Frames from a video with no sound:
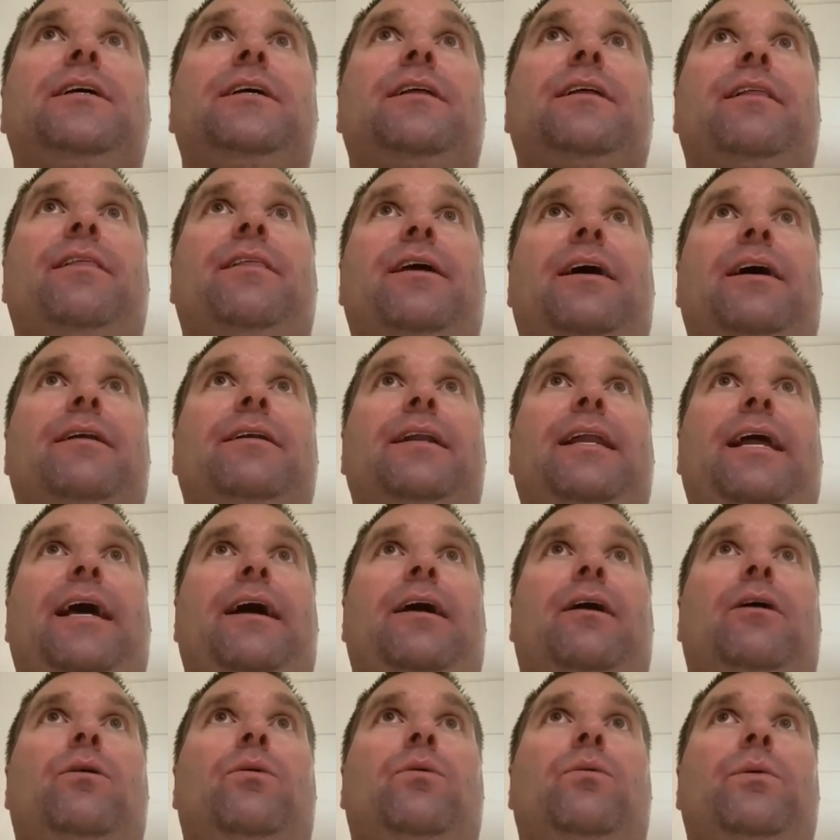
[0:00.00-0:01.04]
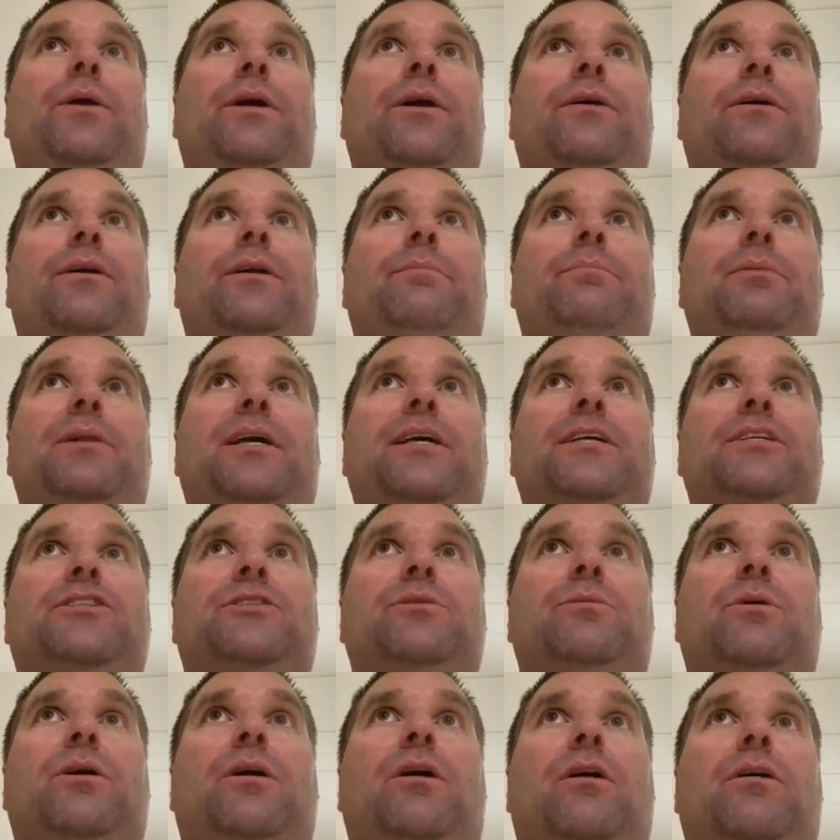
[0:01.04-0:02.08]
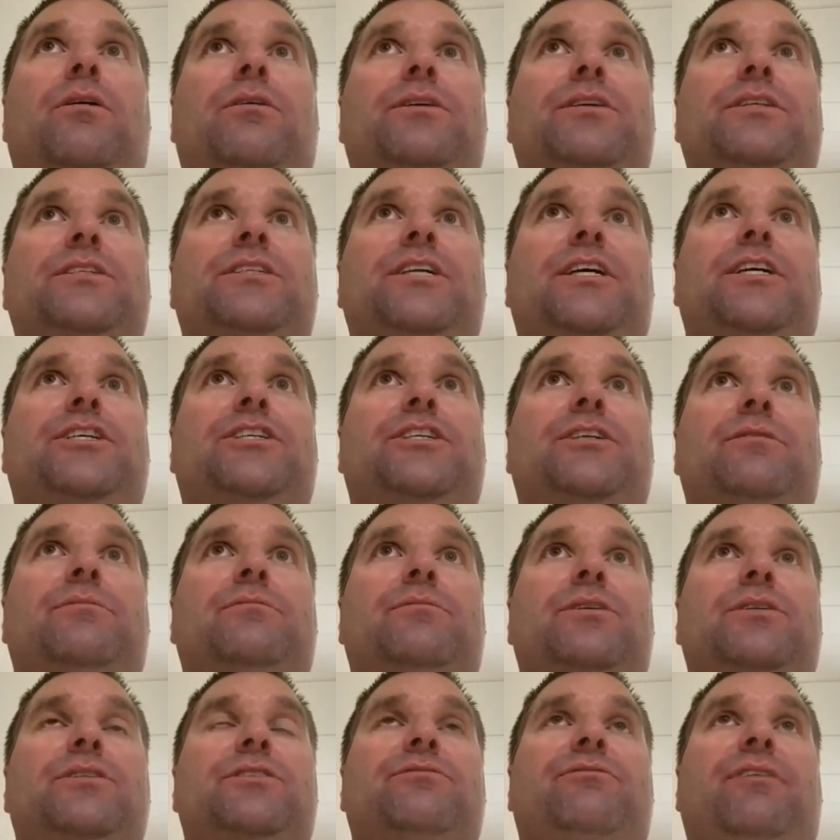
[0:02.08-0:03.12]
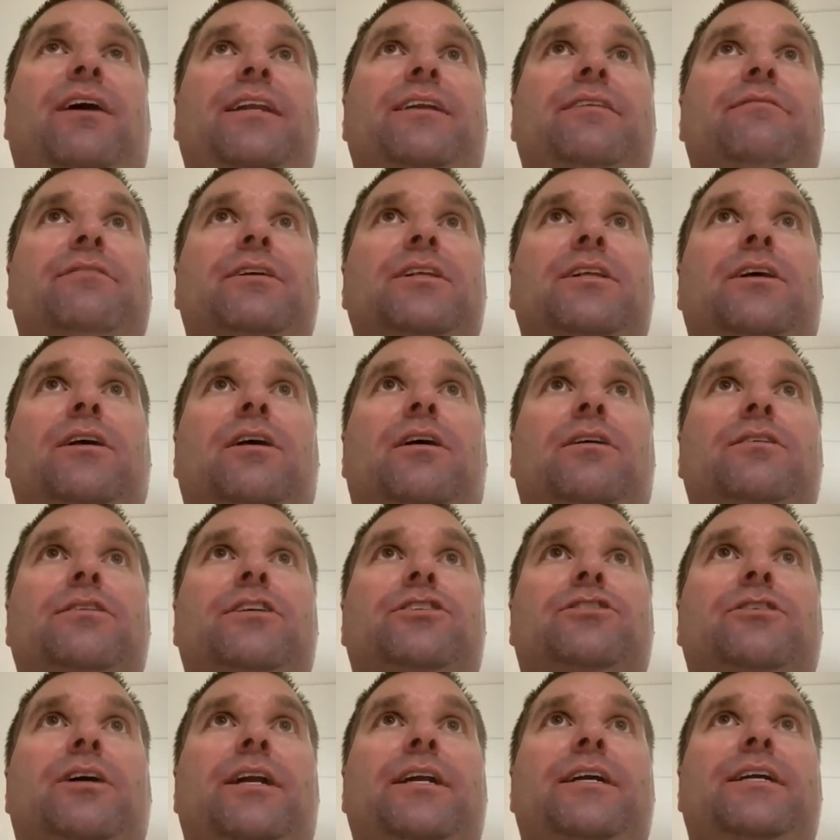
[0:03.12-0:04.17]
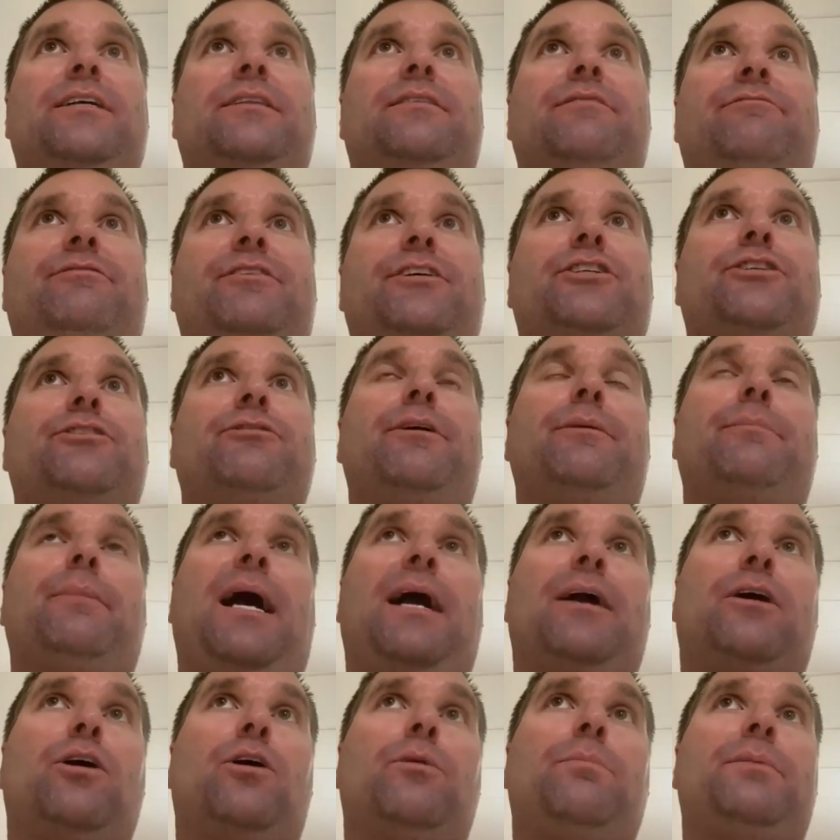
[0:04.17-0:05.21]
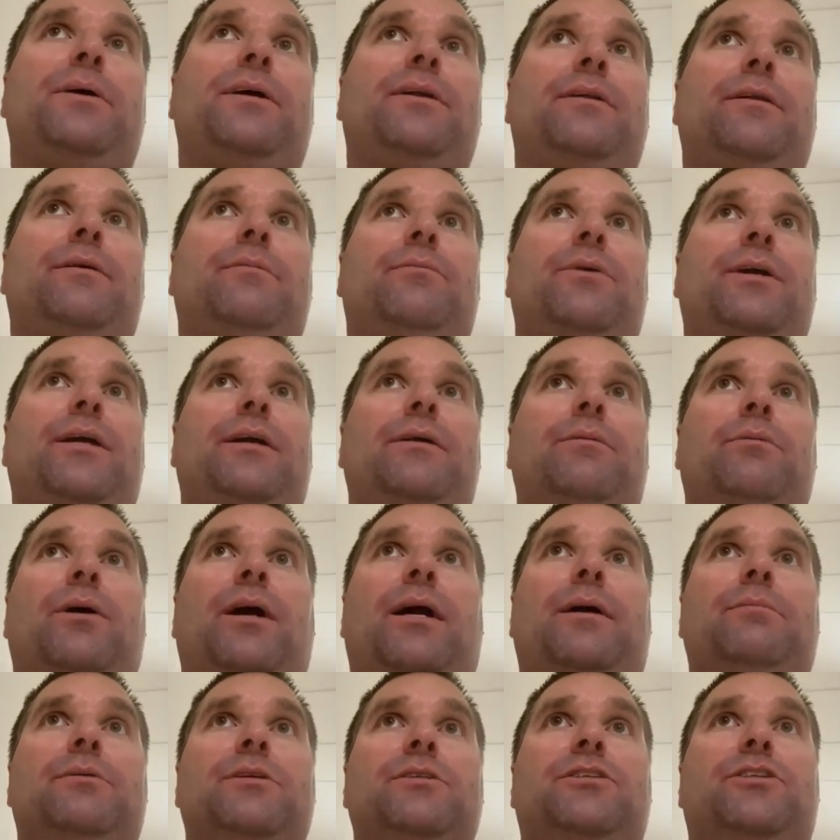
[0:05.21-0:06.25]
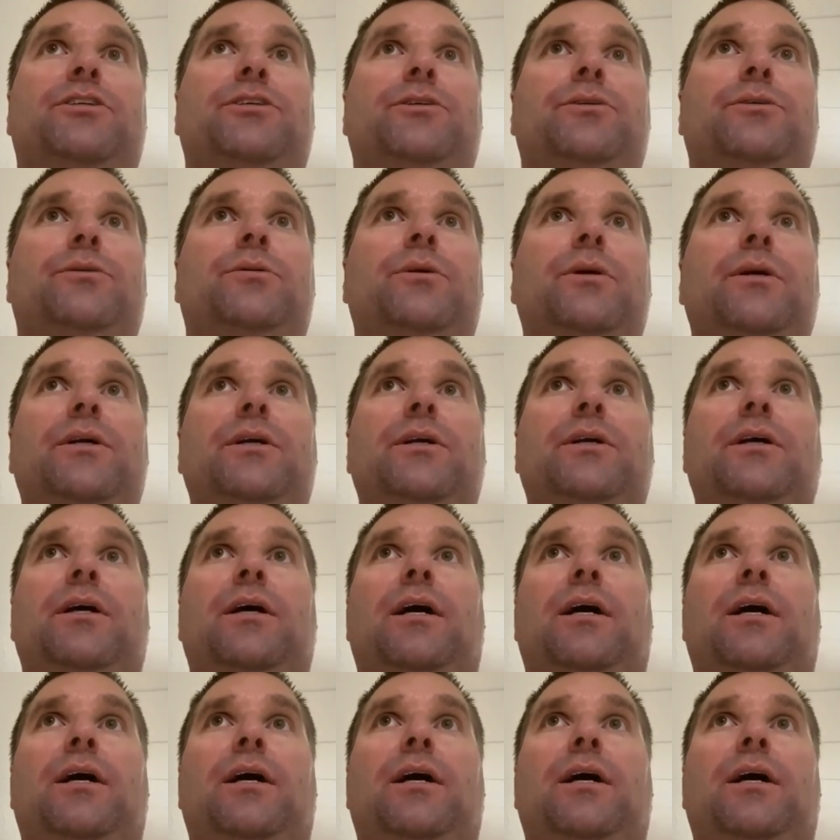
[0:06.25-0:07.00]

that now we are in a place to where our organization was fighting really hard to try to get the fishery back open, and we were able to